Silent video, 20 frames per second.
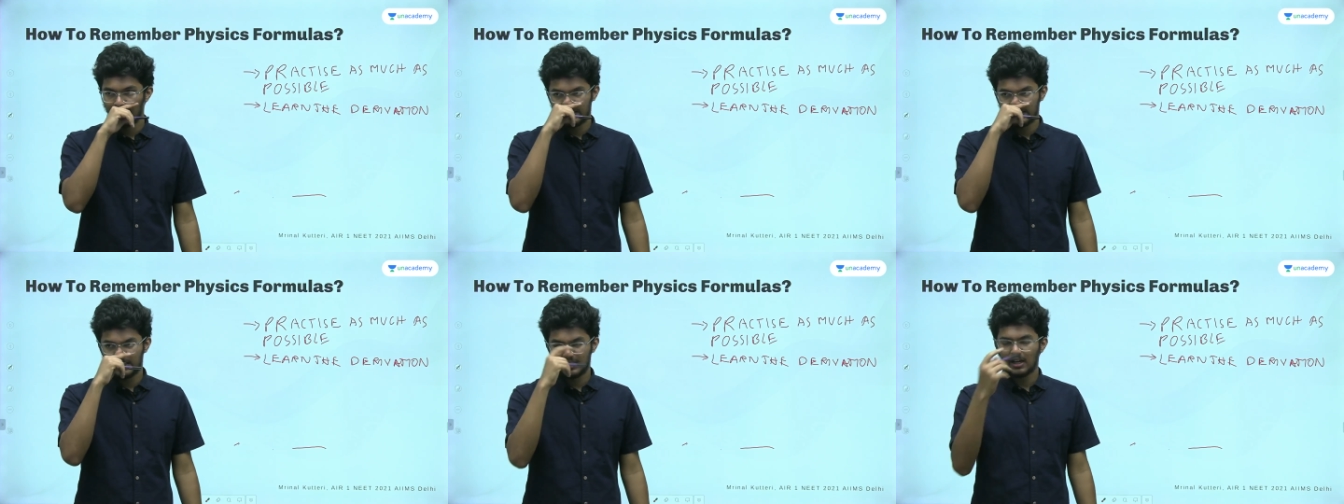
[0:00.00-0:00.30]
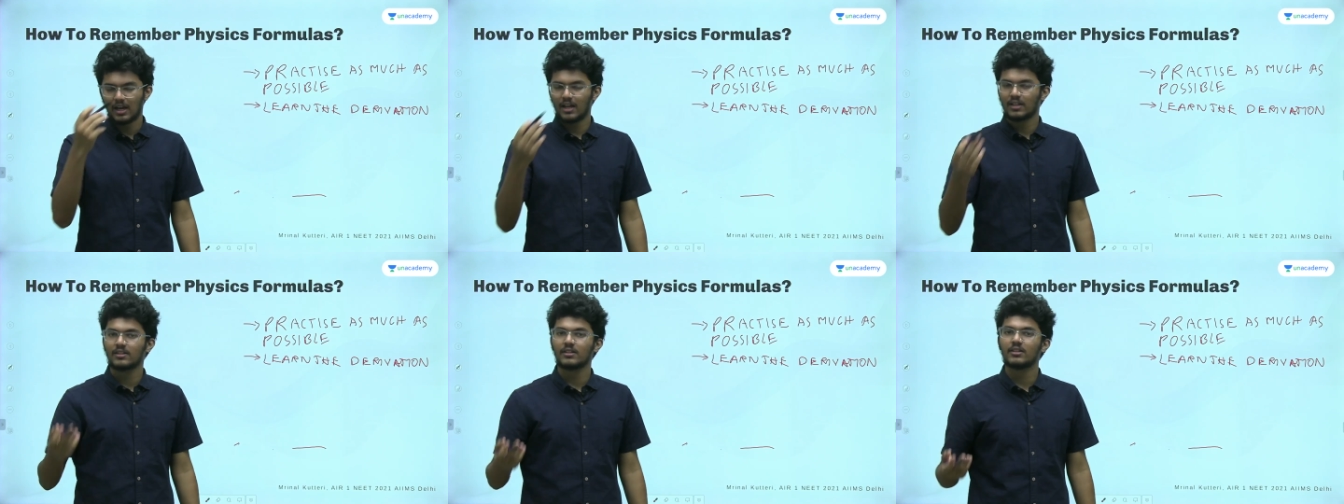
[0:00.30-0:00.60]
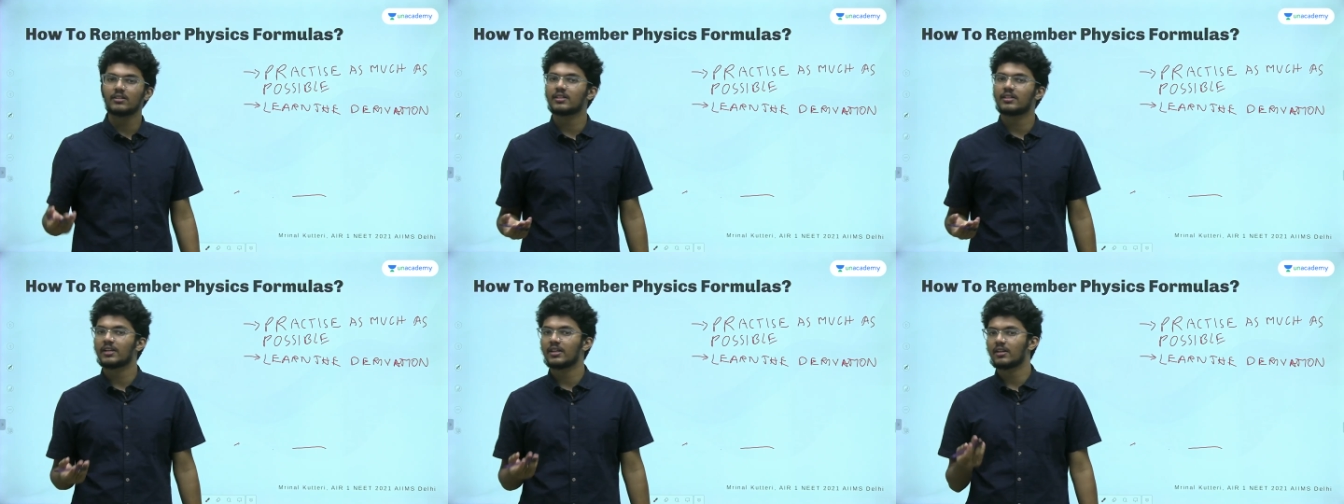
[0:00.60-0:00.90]
the
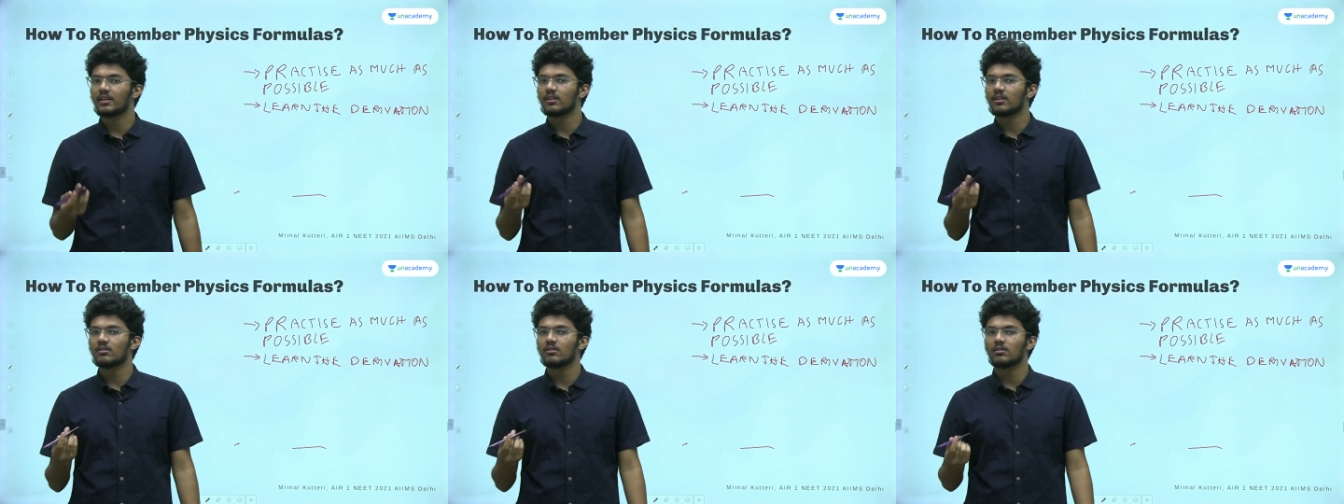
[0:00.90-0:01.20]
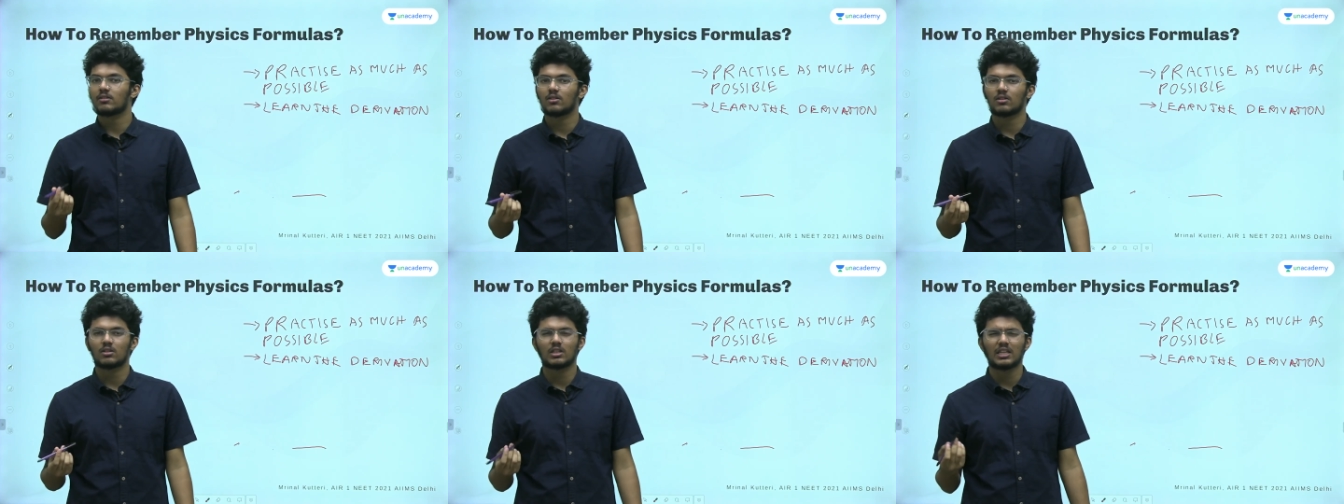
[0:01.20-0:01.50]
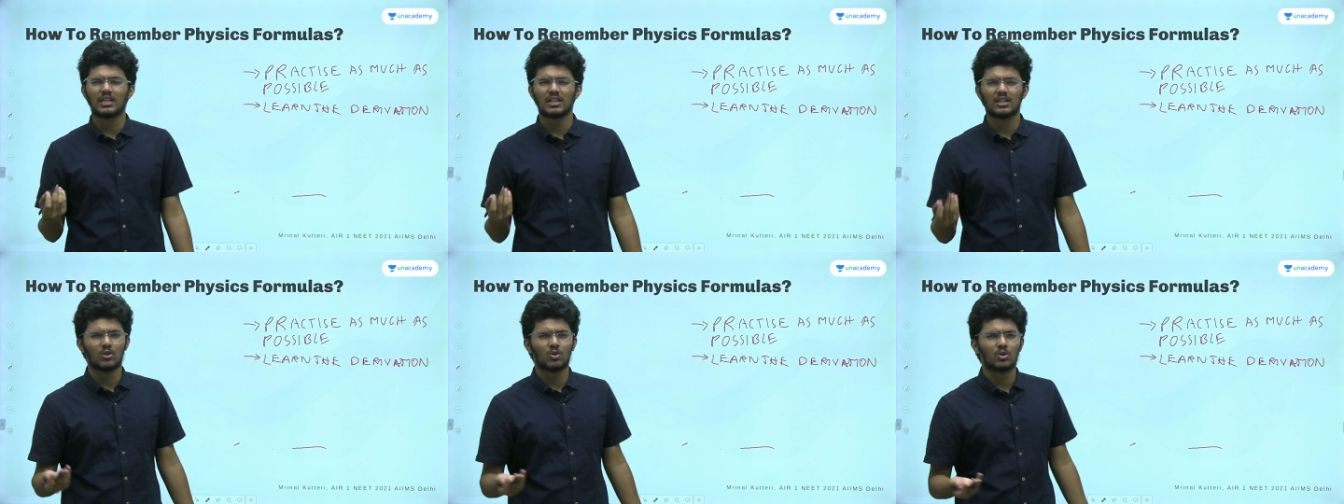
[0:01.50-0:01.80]
other thing
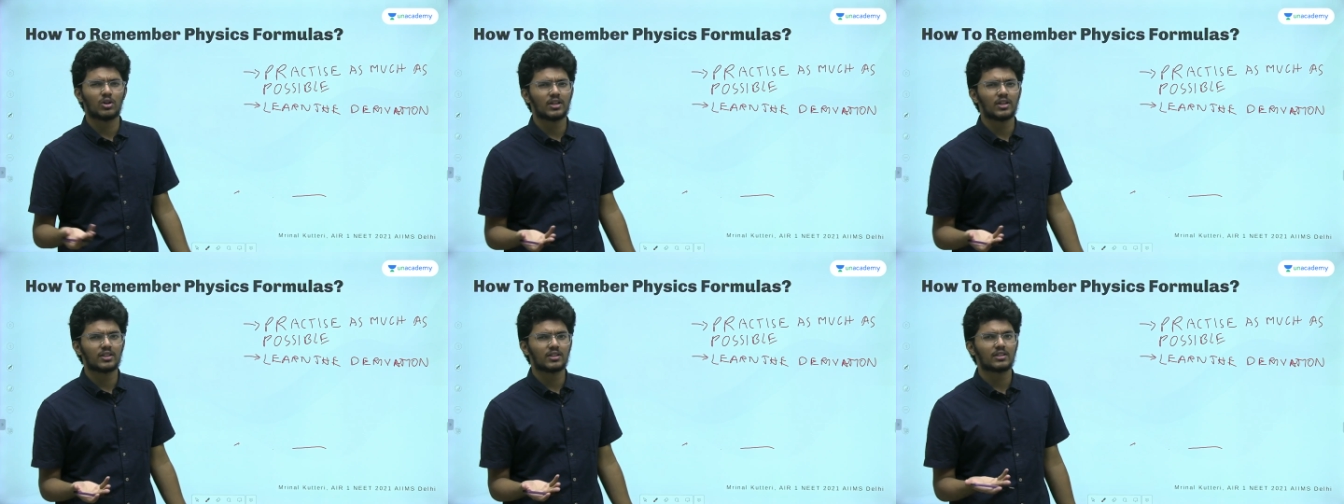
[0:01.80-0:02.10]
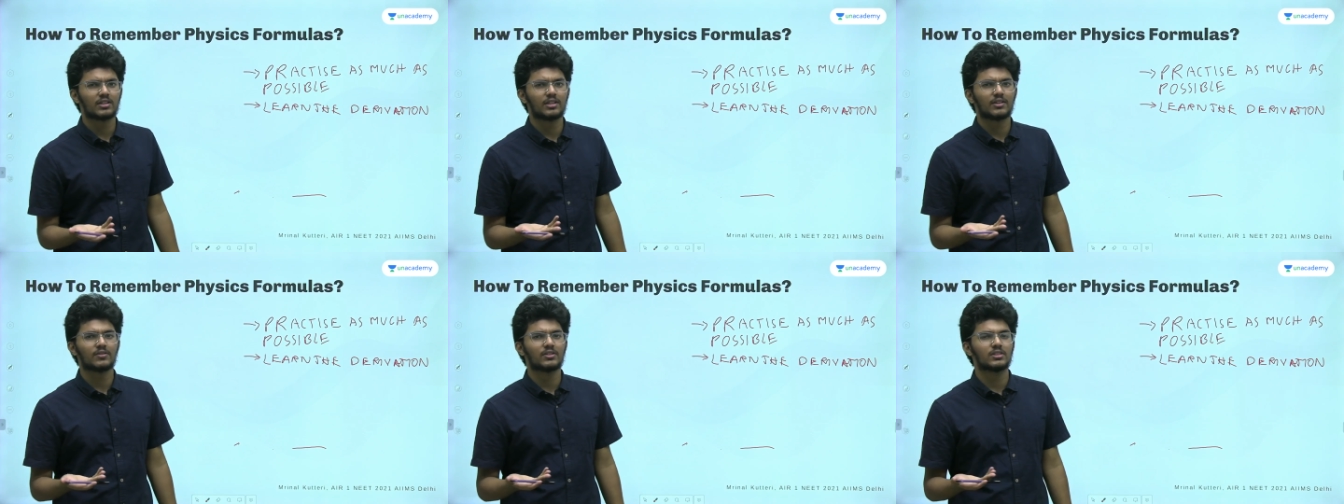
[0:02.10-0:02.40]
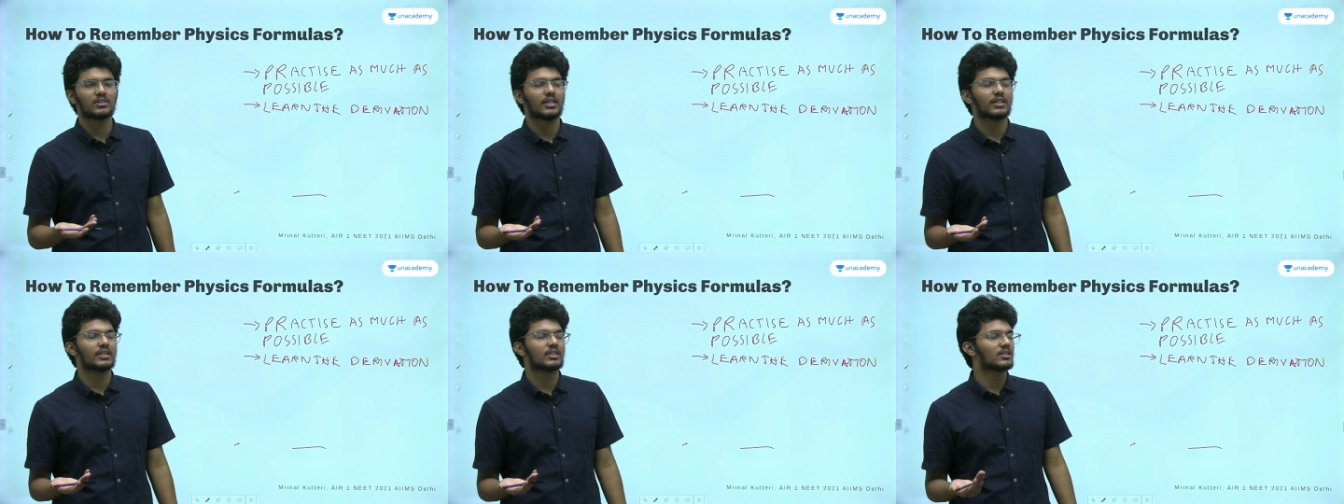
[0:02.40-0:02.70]
the only other thing
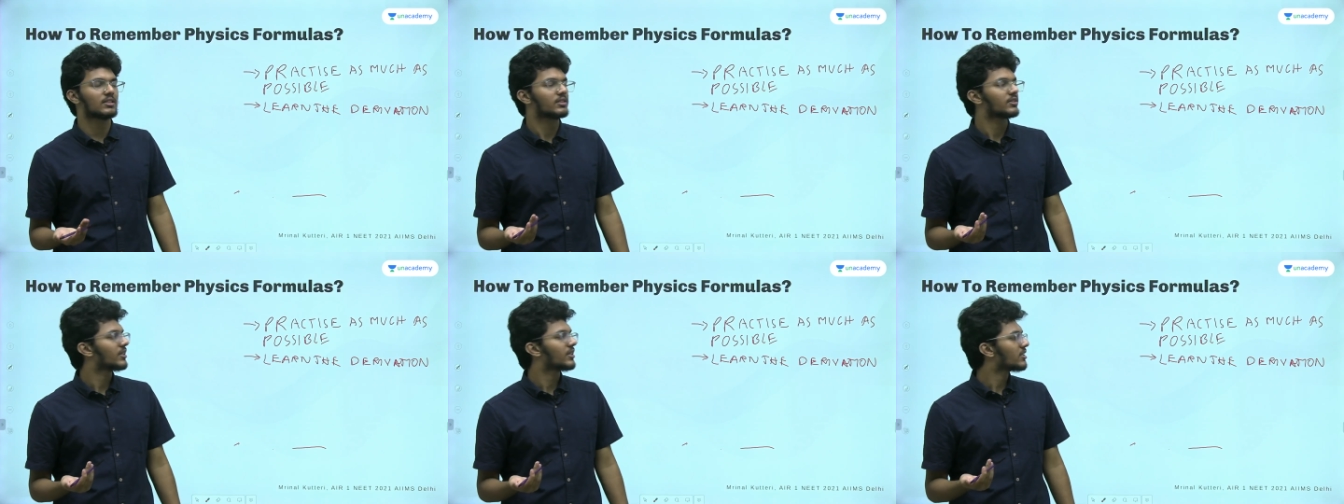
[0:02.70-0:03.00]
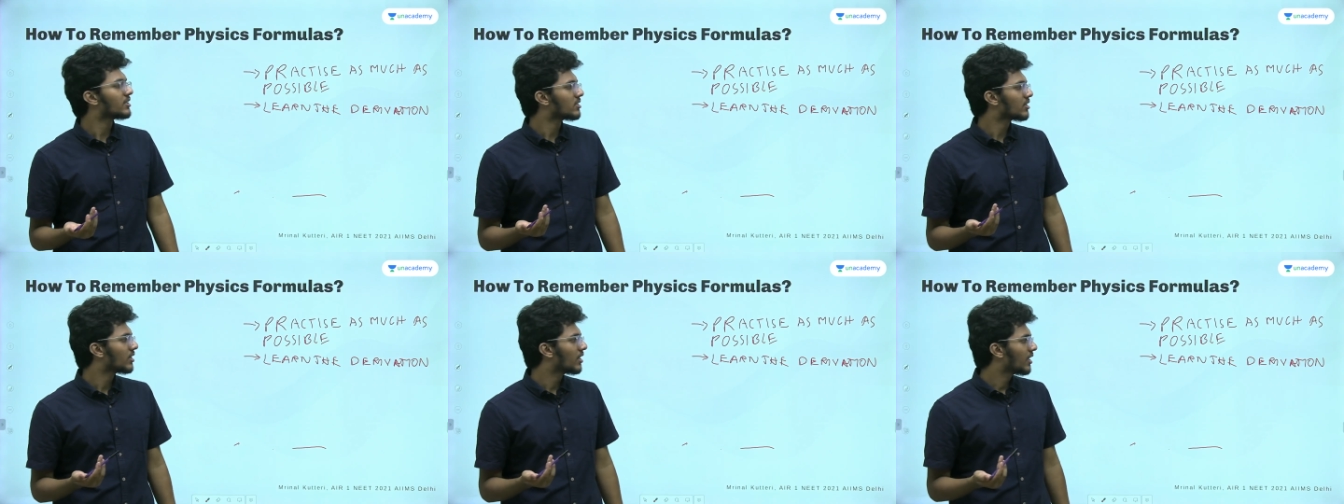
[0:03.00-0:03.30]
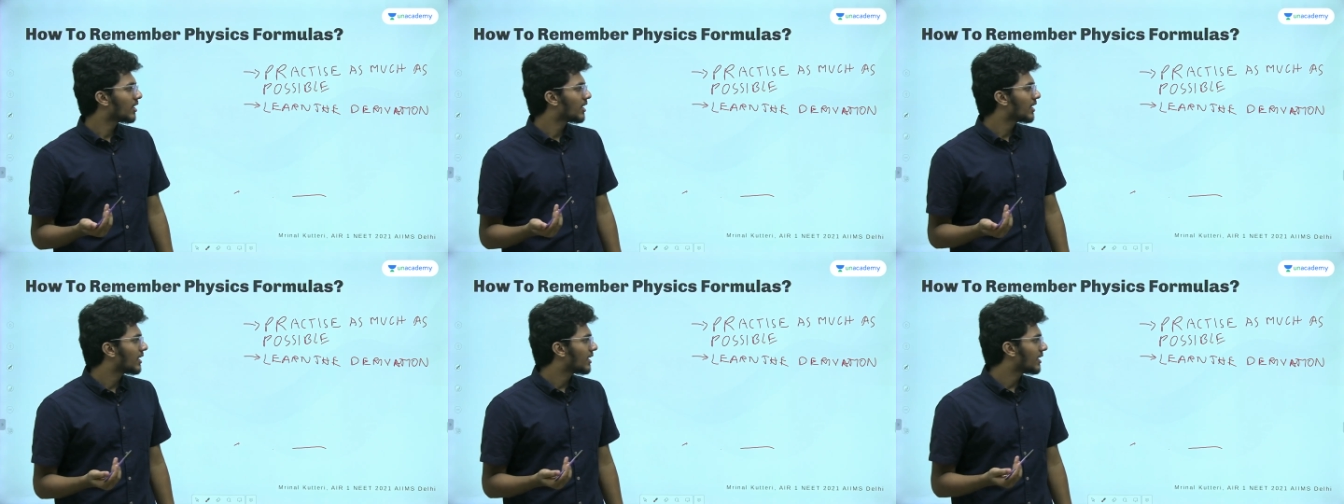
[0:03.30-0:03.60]
which i can suggest
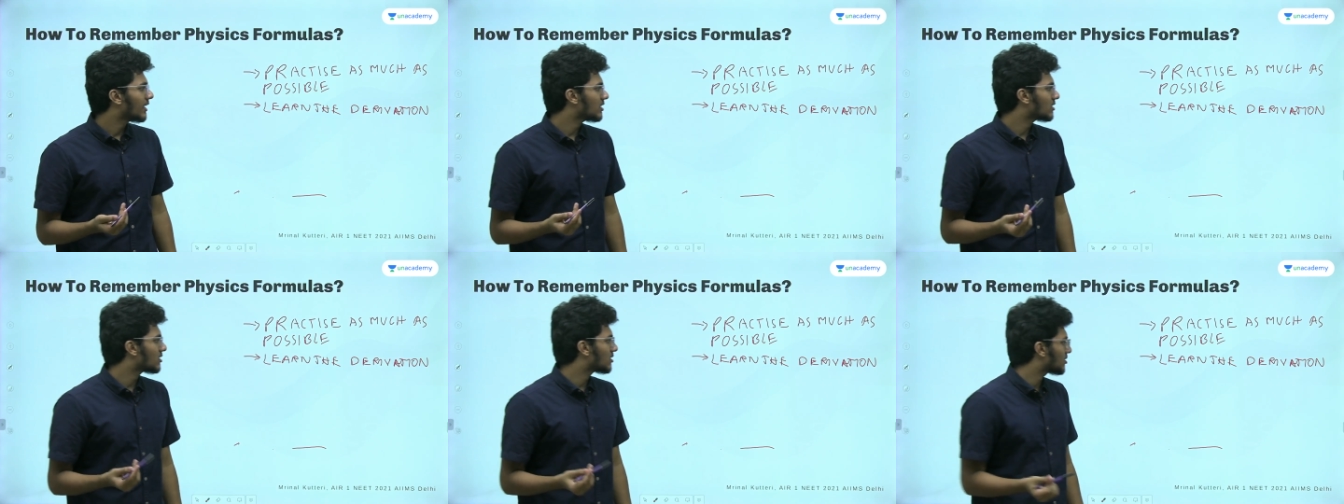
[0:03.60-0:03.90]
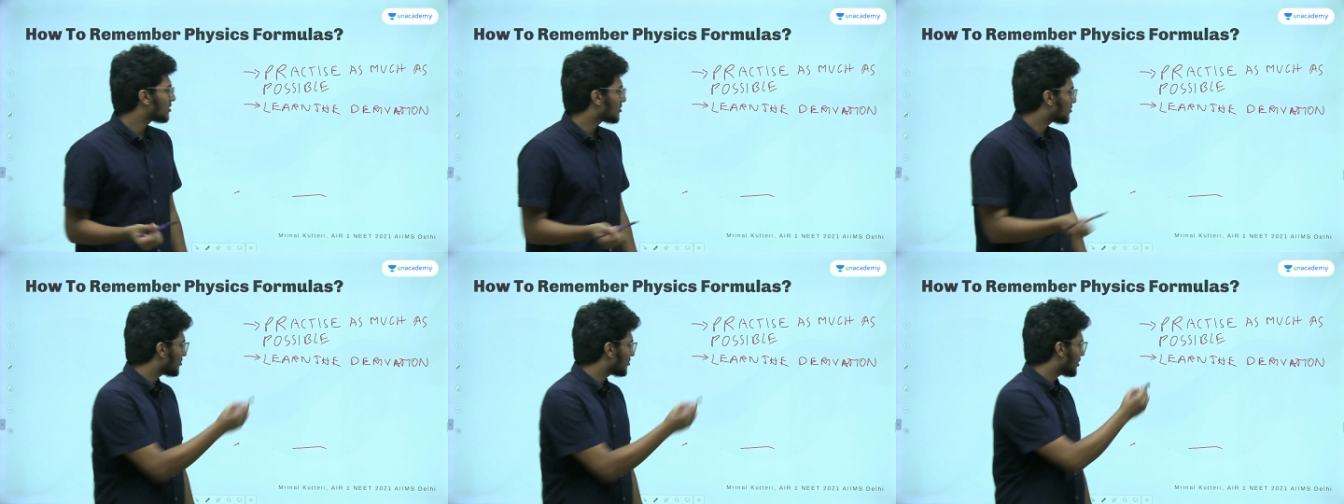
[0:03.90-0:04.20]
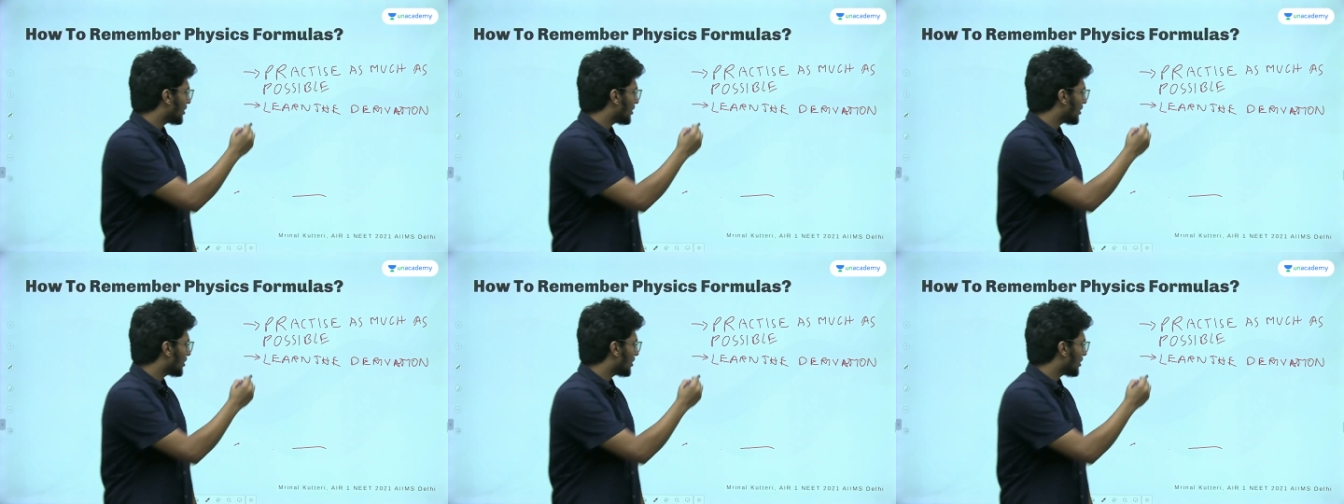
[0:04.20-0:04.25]
is